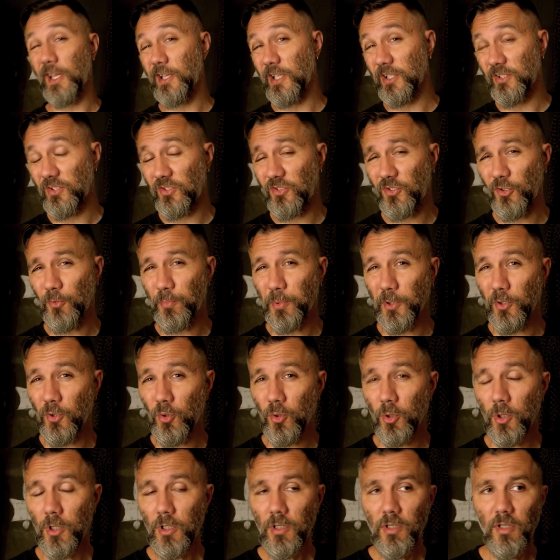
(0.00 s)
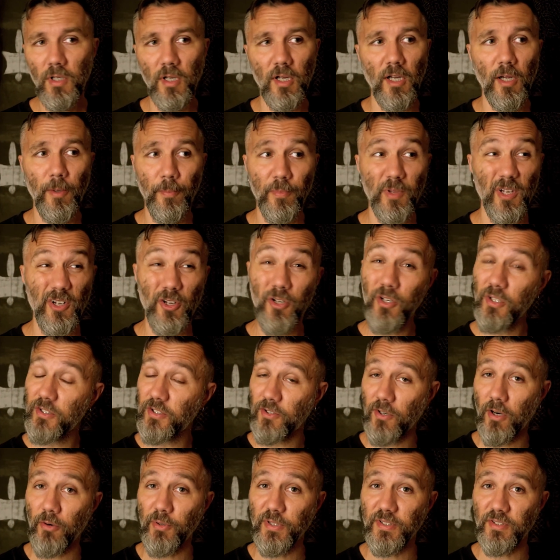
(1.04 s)
that's super cool. Their units
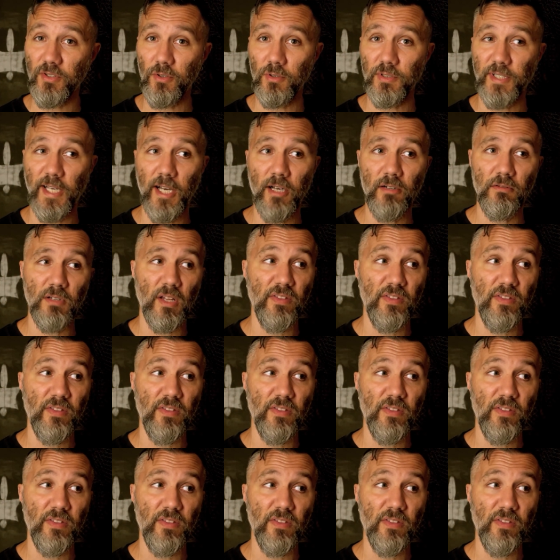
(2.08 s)
are always sold out,